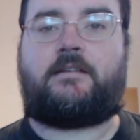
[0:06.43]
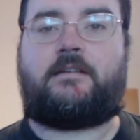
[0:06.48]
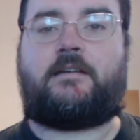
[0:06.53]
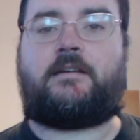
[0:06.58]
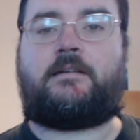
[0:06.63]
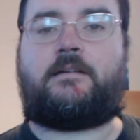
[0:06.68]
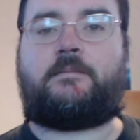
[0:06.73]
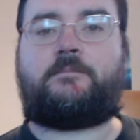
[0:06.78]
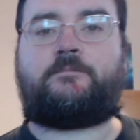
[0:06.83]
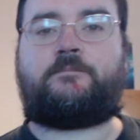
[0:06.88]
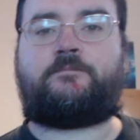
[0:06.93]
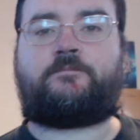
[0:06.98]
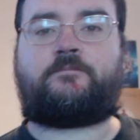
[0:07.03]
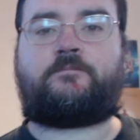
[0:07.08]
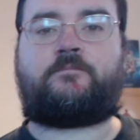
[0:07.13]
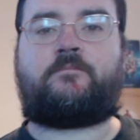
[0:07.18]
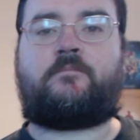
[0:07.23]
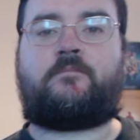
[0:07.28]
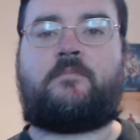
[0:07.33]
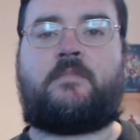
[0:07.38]

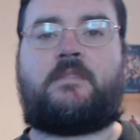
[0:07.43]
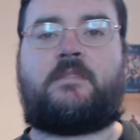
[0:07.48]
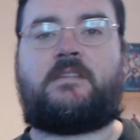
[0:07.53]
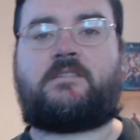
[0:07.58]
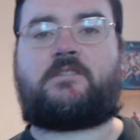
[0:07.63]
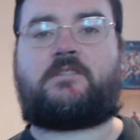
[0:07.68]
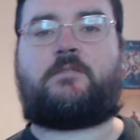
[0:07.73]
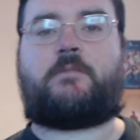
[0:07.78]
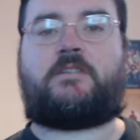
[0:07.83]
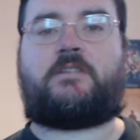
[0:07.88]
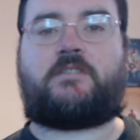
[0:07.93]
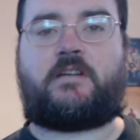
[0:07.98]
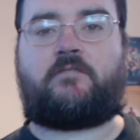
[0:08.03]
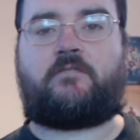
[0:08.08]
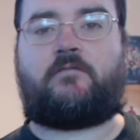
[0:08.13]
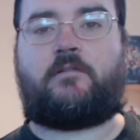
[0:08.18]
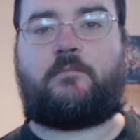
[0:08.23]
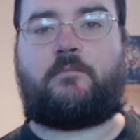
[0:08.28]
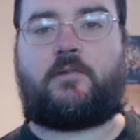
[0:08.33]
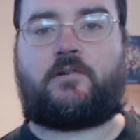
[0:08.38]
This is going to be a
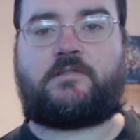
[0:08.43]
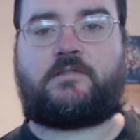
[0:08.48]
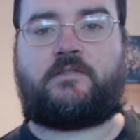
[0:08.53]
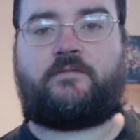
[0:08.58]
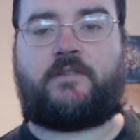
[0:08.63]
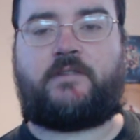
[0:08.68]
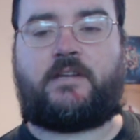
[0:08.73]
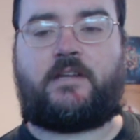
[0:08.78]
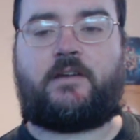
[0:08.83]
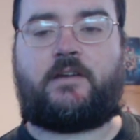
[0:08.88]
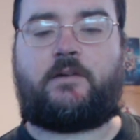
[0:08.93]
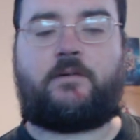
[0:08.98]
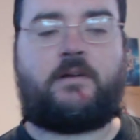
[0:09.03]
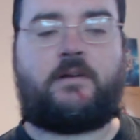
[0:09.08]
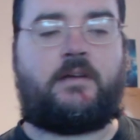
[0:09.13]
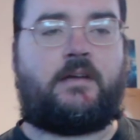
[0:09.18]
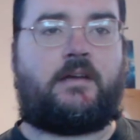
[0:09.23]
general unboxing video.